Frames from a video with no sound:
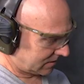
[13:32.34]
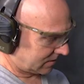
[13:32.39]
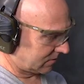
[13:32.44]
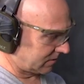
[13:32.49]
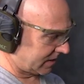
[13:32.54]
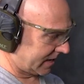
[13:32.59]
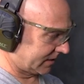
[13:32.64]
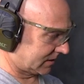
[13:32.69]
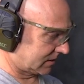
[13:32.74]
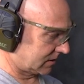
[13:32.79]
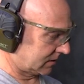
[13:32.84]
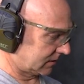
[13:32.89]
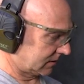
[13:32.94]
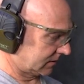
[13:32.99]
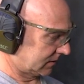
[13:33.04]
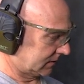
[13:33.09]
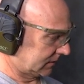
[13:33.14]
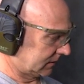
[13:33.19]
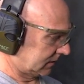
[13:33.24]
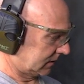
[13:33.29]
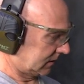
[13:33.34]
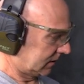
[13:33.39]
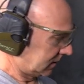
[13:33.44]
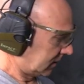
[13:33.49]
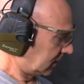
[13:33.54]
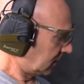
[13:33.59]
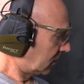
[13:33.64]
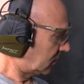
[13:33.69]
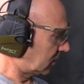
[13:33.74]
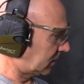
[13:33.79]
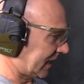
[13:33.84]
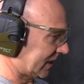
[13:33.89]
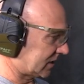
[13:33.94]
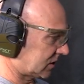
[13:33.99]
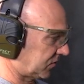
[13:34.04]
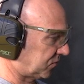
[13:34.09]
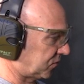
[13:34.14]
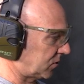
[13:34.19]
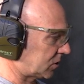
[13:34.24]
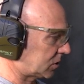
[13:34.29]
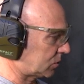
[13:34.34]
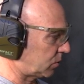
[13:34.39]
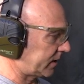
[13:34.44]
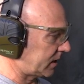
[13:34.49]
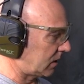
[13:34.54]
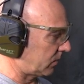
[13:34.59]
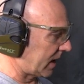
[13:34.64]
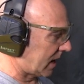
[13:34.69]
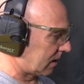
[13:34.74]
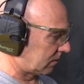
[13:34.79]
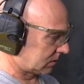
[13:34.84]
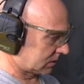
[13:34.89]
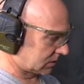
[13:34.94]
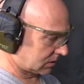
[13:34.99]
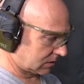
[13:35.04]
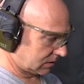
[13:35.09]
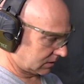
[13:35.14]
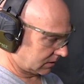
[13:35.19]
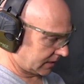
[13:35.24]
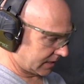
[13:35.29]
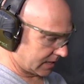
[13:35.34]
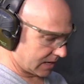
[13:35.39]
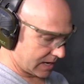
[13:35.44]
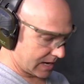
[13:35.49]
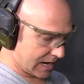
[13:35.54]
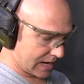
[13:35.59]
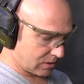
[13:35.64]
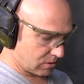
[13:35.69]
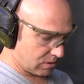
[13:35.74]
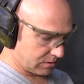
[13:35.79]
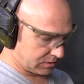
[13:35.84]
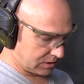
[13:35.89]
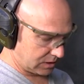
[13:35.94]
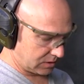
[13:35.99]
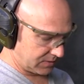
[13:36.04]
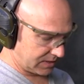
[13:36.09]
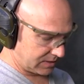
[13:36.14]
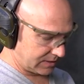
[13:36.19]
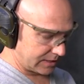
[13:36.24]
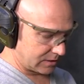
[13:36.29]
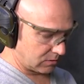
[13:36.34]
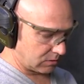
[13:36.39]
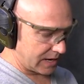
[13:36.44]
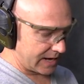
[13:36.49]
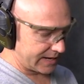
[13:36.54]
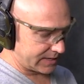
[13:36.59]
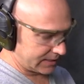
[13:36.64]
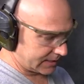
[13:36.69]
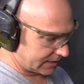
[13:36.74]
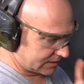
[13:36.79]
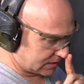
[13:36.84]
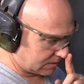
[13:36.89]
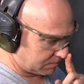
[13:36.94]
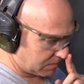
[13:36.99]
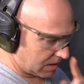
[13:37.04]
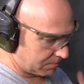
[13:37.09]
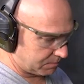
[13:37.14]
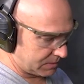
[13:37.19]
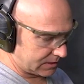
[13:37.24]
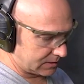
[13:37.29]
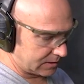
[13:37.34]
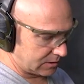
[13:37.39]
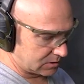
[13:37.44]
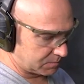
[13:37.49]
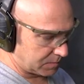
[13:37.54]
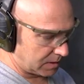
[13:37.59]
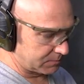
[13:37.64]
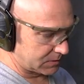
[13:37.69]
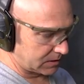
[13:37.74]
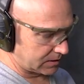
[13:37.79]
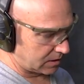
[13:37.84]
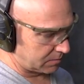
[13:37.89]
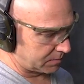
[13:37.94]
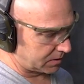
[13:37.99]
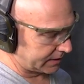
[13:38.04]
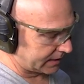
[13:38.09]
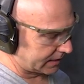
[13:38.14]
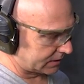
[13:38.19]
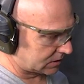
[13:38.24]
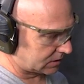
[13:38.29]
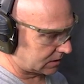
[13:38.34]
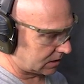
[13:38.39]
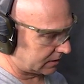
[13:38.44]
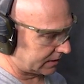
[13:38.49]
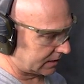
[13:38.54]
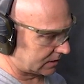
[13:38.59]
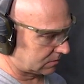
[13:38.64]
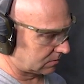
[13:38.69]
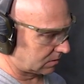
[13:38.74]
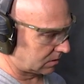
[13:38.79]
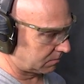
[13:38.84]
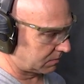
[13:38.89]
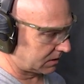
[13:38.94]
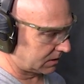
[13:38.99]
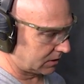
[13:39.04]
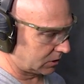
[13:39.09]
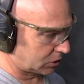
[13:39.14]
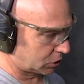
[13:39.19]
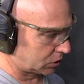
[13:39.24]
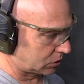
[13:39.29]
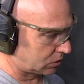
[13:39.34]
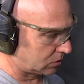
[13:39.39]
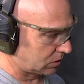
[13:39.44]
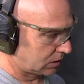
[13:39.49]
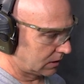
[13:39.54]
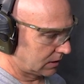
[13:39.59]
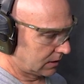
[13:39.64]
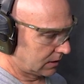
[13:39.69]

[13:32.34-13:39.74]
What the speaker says: All right. So that's the first 20 rounds. I can't think of anything I don't like. Like I said, my big nose bumped a little bit against here. That's not a big issue.